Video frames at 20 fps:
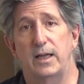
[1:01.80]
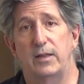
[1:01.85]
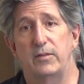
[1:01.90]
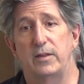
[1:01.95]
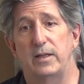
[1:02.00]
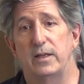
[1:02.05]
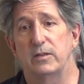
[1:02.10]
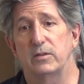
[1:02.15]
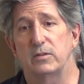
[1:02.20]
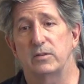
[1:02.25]
at
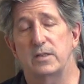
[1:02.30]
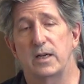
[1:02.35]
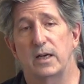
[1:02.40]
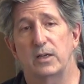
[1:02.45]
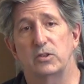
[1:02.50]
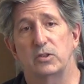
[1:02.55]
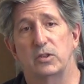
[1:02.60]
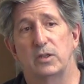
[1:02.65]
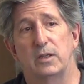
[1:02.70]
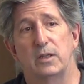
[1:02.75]
the
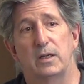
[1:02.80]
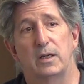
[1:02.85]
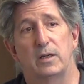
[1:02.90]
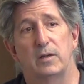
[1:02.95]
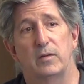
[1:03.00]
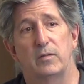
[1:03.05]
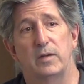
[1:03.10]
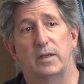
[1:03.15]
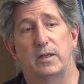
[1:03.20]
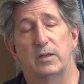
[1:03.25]
intersection
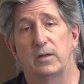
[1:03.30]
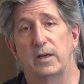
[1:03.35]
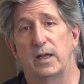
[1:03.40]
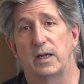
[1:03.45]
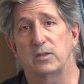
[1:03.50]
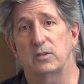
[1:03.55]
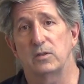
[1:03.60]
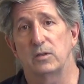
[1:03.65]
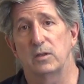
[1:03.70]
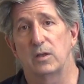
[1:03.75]
of
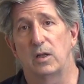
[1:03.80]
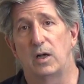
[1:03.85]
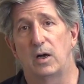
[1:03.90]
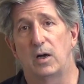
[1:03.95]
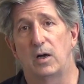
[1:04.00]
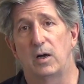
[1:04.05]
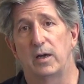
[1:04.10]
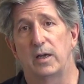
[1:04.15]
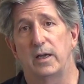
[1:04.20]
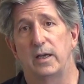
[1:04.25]
international
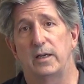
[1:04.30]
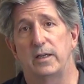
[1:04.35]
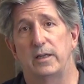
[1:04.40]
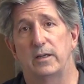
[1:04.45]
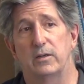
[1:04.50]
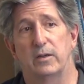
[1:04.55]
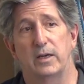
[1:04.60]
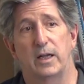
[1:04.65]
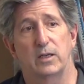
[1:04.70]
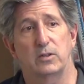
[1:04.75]
law and
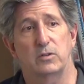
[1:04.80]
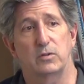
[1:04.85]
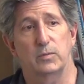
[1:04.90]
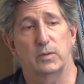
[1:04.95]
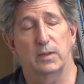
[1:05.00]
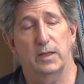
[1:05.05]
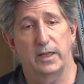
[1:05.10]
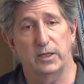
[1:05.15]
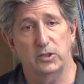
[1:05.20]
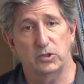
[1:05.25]
international
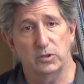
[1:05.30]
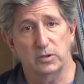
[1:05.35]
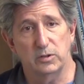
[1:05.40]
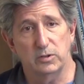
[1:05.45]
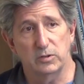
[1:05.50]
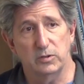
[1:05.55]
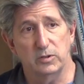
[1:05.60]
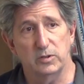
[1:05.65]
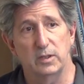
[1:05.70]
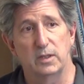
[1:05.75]

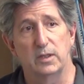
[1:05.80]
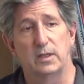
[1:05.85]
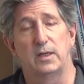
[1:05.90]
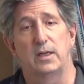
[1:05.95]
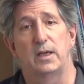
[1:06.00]
relations,